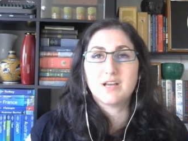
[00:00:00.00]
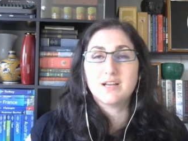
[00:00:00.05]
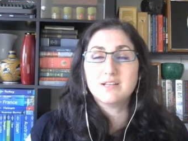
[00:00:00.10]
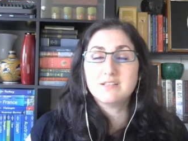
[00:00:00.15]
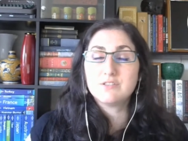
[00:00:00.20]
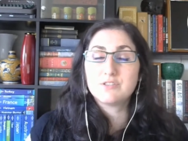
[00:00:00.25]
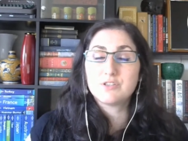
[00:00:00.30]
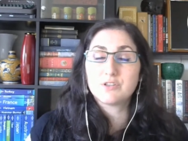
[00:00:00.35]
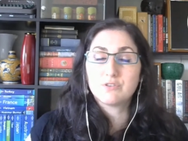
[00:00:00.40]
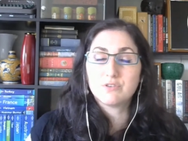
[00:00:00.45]
I
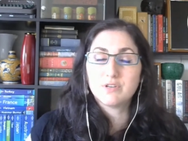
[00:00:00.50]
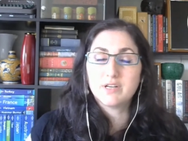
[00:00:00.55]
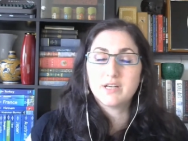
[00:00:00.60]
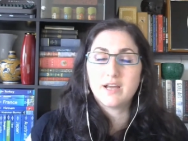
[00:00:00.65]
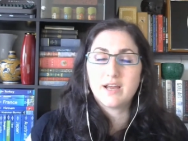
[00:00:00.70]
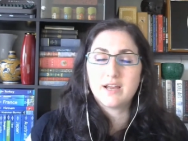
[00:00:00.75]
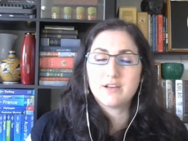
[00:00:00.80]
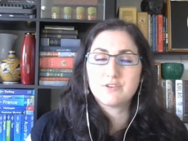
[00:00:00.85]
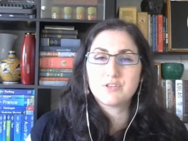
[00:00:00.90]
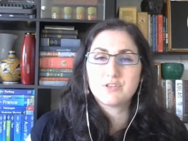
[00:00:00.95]
disagree.
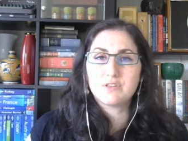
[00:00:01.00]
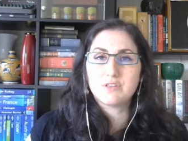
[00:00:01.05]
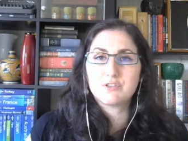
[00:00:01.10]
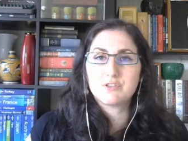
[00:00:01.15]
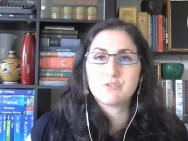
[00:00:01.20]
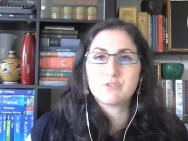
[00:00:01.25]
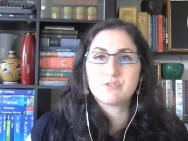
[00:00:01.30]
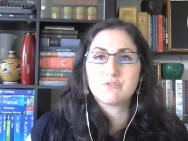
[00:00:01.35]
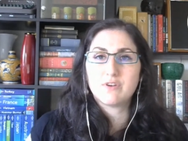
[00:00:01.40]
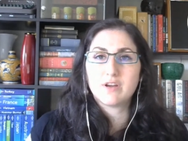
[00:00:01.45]
I actually think
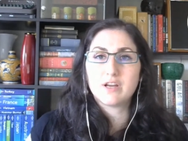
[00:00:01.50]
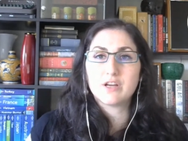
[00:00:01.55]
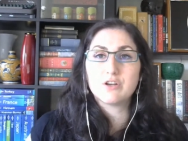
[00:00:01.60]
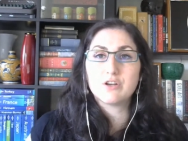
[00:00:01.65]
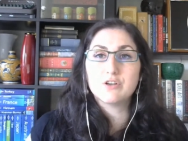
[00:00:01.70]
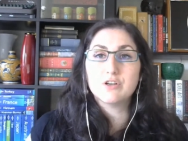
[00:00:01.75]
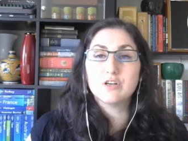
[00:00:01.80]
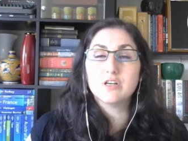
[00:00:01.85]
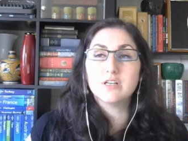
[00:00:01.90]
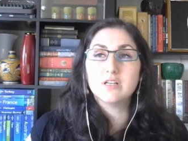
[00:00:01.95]
she was very
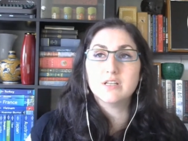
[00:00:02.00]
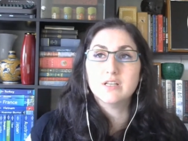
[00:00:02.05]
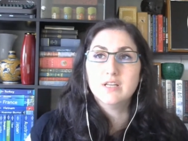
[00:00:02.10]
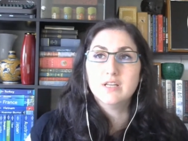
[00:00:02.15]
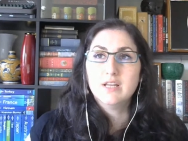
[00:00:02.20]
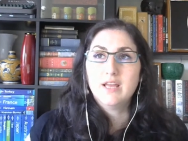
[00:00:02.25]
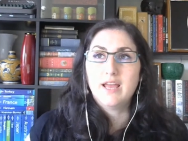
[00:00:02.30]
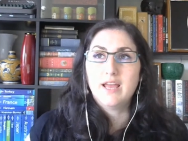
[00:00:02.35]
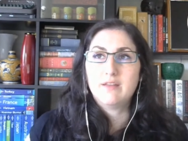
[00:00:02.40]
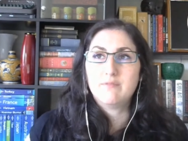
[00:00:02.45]
good
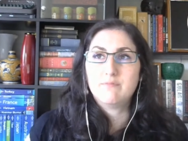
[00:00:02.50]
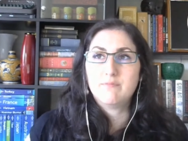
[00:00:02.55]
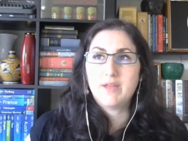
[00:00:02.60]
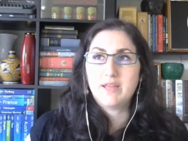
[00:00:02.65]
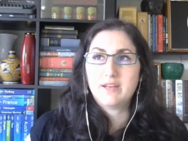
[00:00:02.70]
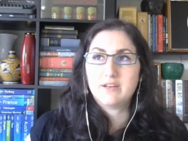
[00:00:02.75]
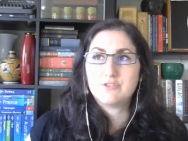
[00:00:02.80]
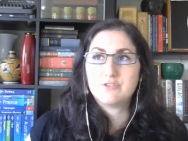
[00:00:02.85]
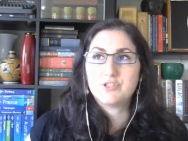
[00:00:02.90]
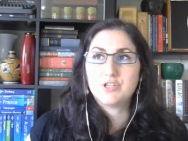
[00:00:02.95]
at
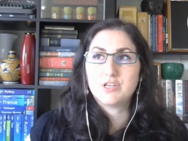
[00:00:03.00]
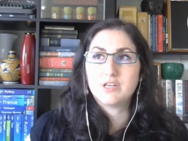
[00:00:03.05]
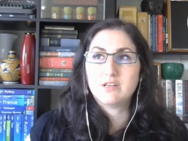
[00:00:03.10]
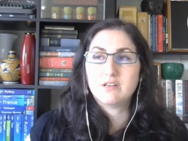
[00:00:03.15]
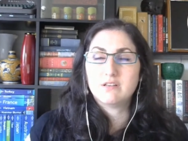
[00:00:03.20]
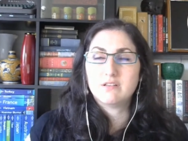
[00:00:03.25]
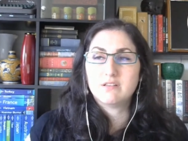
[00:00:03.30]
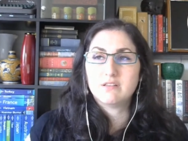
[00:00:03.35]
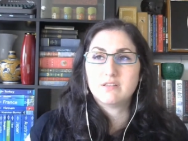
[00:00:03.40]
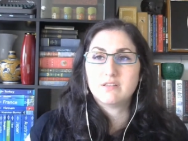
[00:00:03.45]

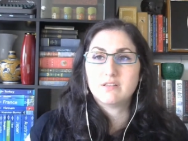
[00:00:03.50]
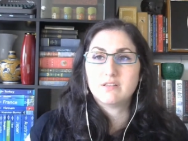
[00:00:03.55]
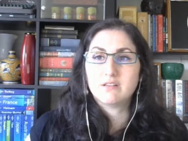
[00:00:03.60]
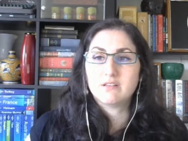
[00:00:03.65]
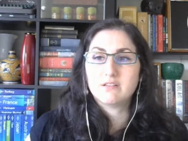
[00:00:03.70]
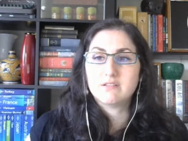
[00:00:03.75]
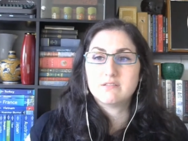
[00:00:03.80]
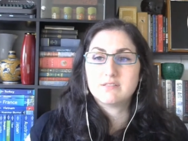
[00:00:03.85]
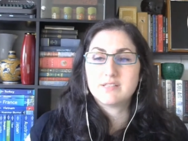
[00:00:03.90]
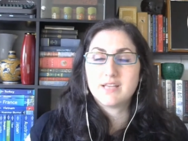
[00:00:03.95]
managing
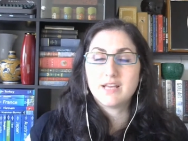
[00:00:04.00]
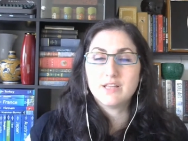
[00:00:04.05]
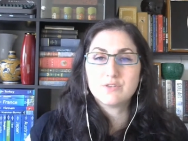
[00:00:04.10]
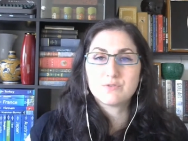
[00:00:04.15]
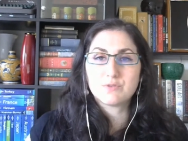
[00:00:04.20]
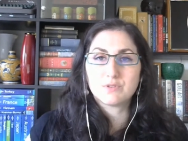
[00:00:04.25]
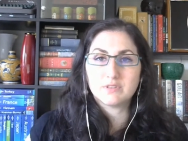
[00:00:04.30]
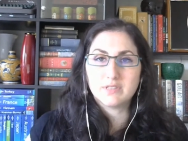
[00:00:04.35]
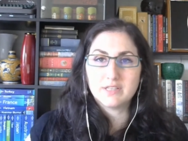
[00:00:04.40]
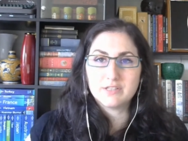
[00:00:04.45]
the
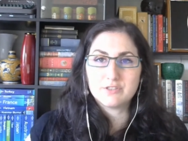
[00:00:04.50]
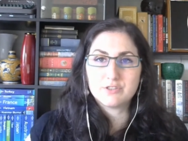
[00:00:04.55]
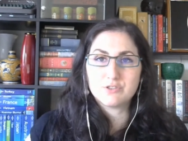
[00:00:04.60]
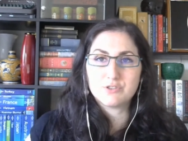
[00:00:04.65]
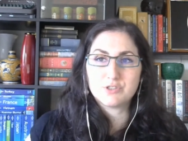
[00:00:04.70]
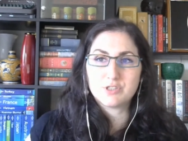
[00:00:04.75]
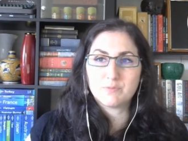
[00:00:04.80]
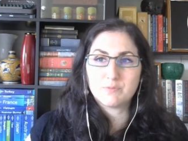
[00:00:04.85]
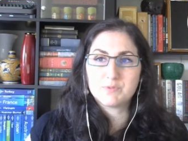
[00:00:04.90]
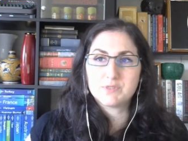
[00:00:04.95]
tense
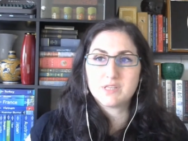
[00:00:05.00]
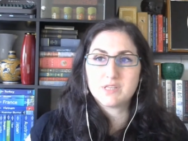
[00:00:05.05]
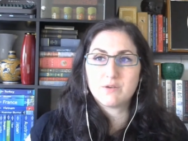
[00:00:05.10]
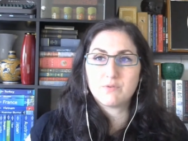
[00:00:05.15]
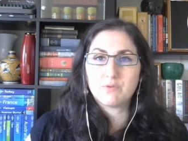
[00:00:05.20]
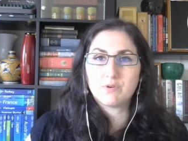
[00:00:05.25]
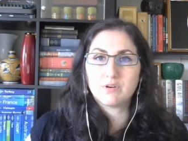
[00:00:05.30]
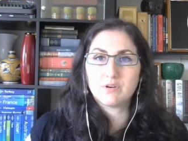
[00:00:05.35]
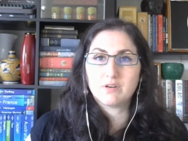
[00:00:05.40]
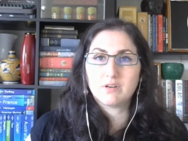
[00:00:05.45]
relationships that
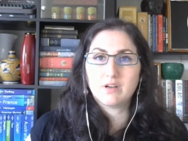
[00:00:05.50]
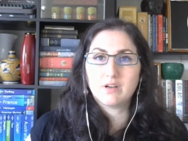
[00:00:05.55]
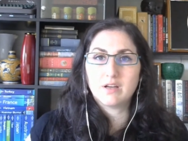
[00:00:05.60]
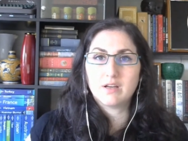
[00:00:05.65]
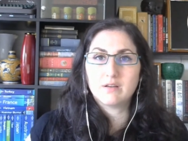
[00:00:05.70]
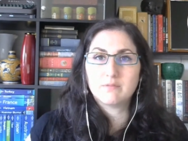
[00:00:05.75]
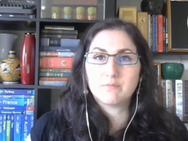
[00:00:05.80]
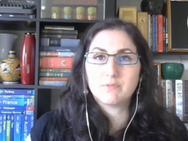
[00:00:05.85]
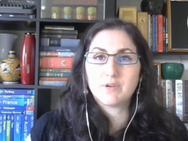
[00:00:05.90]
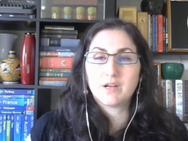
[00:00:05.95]
were
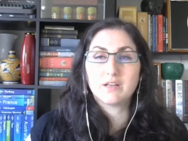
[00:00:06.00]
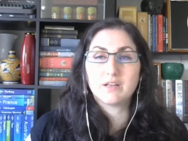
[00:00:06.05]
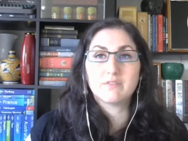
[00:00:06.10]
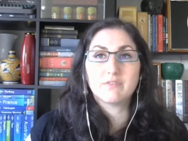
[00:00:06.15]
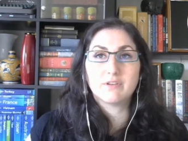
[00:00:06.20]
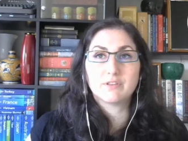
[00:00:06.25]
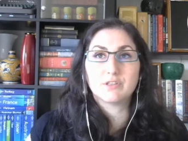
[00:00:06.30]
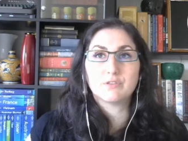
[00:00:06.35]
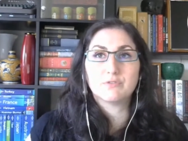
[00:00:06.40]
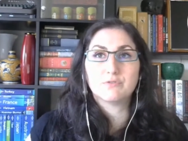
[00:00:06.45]
um, kind of
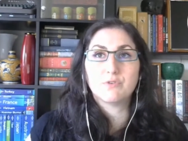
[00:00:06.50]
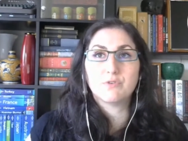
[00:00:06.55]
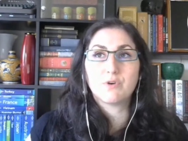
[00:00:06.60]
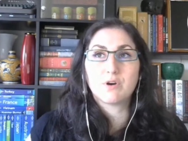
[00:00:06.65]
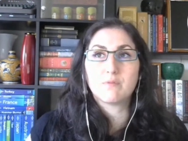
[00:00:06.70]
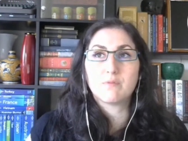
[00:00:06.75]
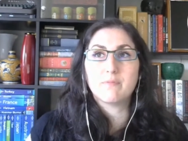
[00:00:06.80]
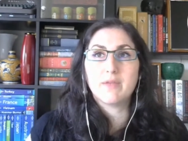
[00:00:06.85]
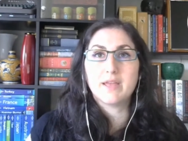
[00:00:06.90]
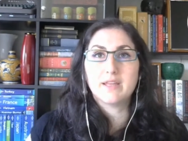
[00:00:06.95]
at the
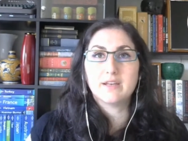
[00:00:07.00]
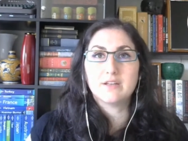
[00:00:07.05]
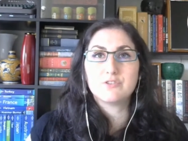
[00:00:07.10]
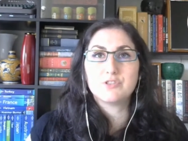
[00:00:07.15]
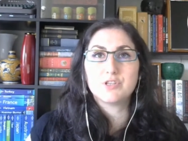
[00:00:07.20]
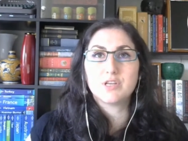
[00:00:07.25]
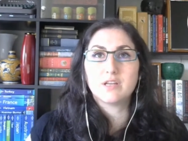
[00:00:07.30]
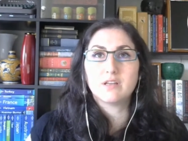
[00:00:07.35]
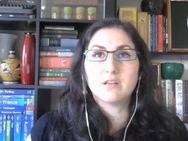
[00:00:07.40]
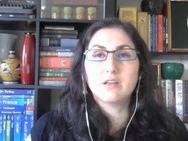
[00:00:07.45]
fore,
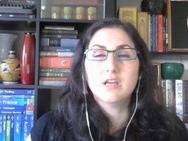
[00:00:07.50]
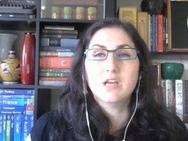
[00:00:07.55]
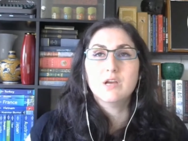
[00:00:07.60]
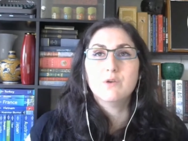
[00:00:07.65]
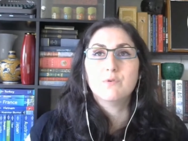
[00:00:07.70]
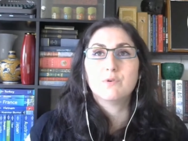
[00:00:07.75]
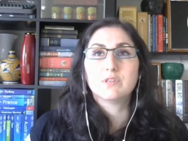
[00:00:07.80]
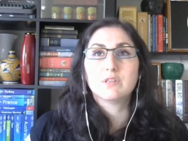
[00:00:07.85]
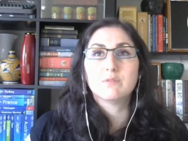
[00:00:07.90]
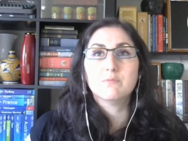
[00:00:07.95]
managing
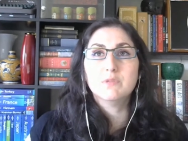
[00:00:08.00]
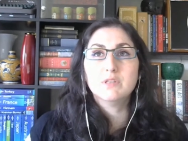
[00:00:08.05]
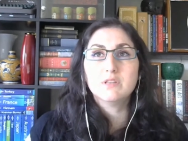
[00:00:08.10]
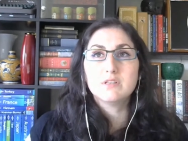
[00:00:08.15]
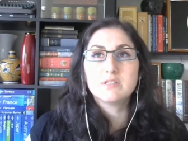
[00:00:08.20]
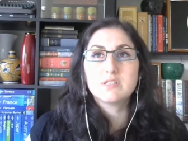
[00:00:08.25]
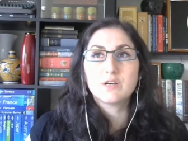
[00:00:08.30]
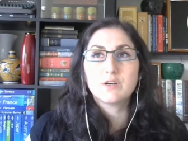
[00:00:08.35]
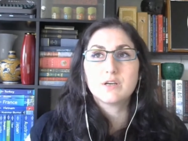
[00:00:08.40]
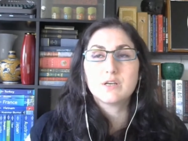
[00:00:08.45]
what the
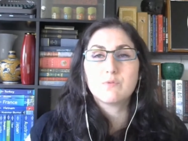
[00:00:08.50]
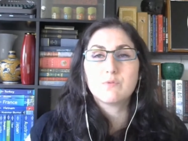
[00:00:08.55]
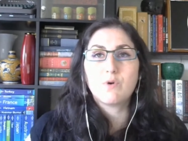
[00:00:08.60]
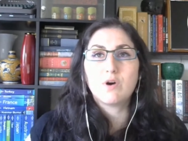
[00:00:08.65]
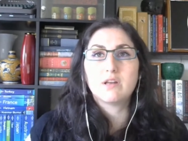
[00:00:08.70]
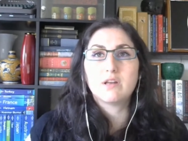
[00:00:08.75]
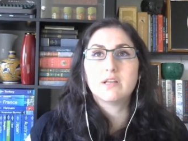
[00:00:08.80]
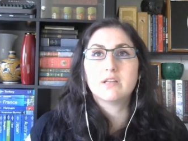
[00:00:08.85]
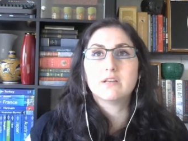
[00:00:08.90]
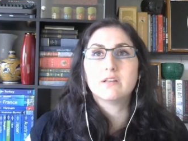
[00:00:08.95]
military
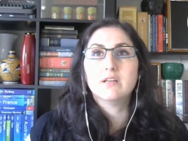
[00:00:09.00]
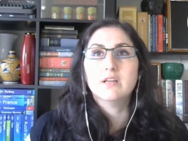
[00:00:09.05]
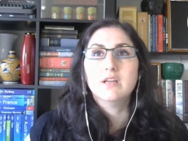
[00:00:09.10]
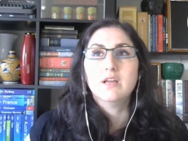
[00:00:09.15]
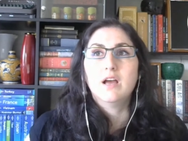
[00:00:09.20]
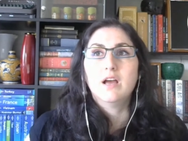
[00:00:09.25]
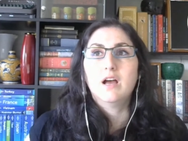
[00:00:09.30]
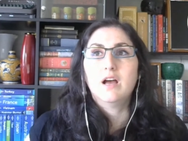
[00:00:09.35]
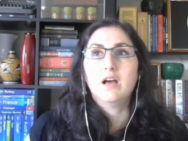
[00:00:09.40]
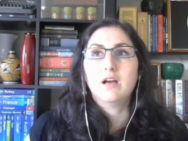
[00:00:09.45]
wanted,
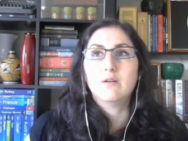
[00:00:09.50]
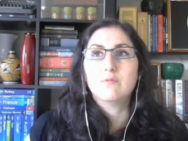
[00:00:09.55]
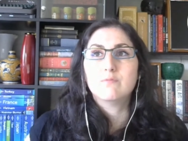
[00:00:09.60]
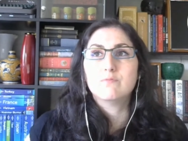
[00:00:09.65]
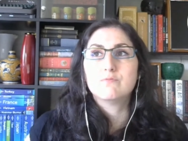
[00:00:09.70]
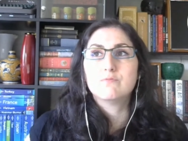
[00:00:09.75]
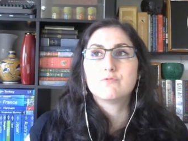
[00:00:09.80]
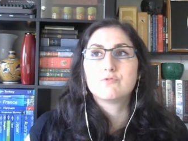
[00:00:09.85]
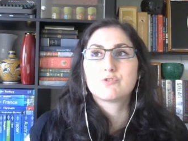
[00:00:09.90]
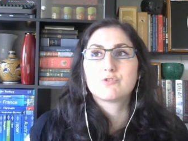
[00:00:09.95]

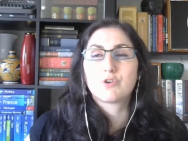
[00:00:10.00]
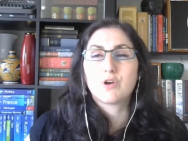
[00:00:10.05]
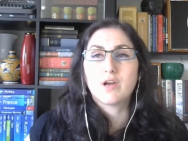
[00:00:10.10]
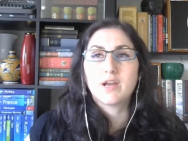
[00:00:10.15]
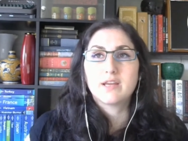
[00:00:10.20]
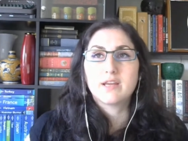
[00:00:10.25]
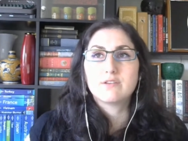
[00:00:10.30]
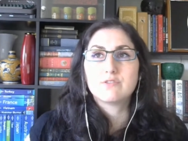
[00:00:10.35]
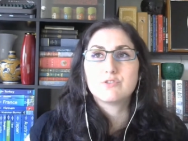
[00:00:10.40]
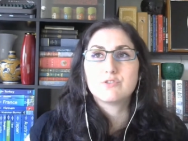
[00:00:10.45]
um,
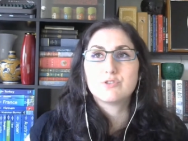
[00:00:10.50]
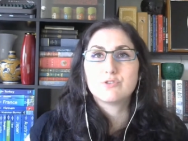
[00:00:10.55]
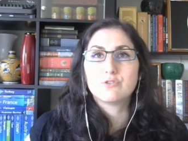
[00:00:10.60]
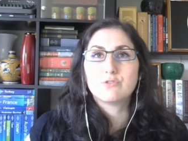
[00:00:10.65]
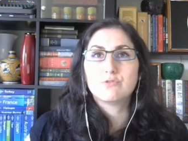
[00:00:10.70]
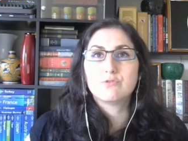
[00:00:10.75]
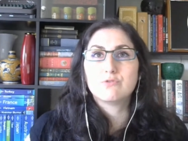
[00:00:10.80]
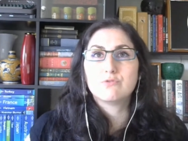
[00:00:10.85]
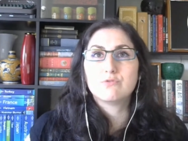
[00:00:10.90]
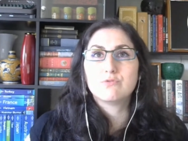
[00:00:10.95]
trying
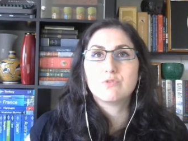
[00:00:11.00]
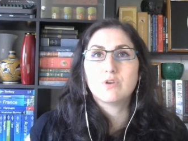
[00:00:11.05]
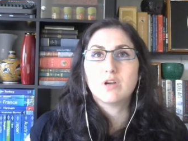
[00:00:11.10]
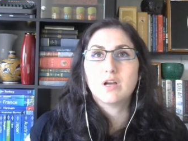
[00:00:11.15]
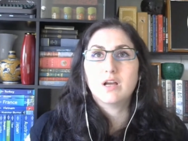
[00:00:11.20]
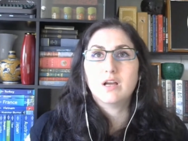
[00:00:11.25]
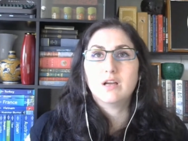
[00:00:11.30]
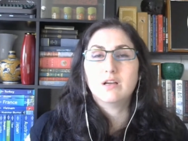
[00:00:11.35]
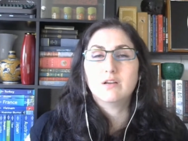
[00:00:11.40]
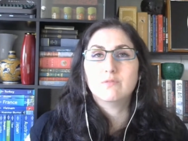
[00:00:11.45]
to
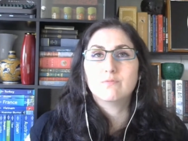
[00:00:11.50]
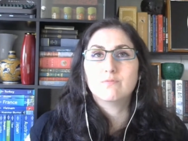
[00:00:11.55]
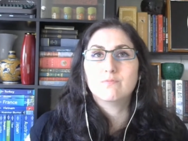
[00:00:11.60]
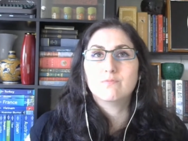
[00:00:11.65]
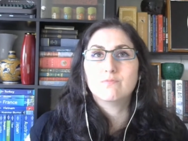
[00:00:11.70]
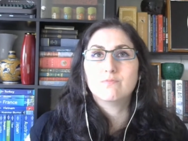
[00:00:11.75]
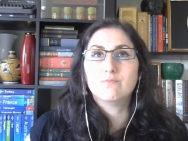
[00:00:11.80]
um,